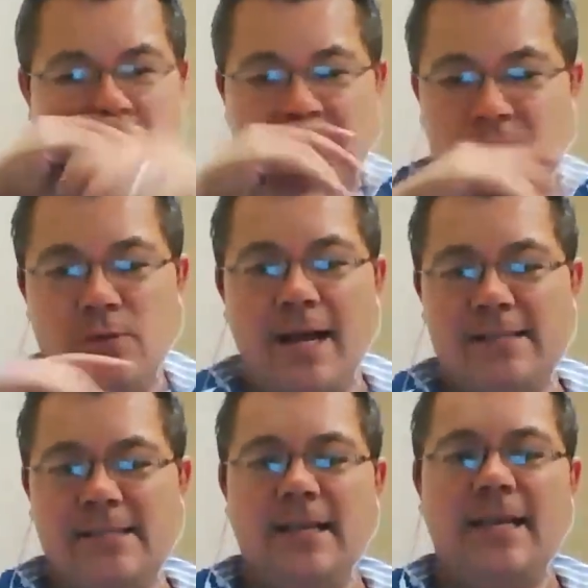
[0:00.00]
But you
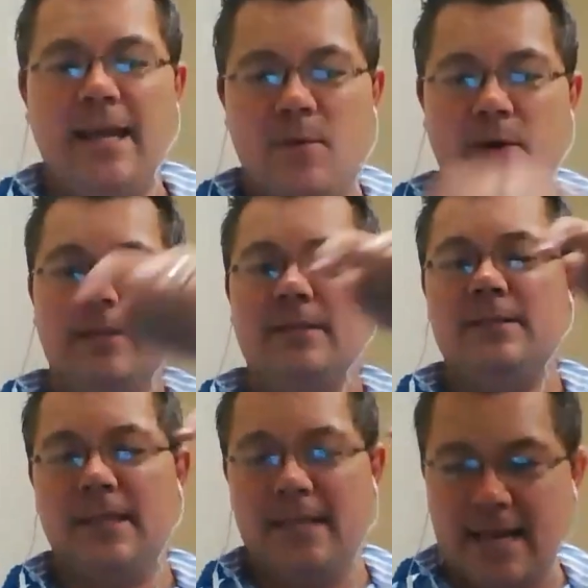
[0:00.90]
guys that came on
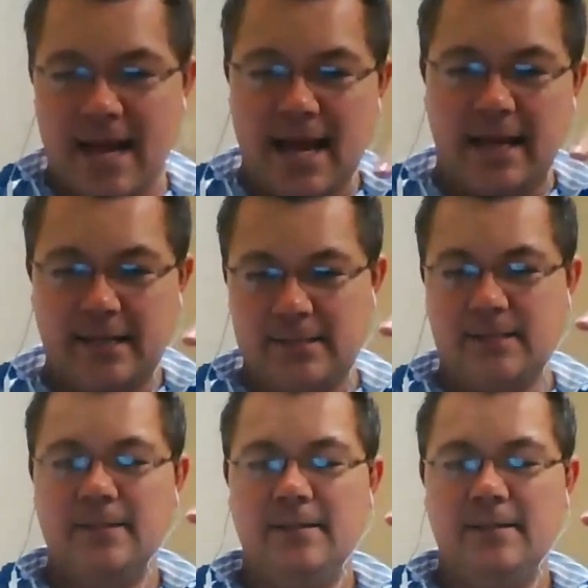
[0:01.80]
tonight,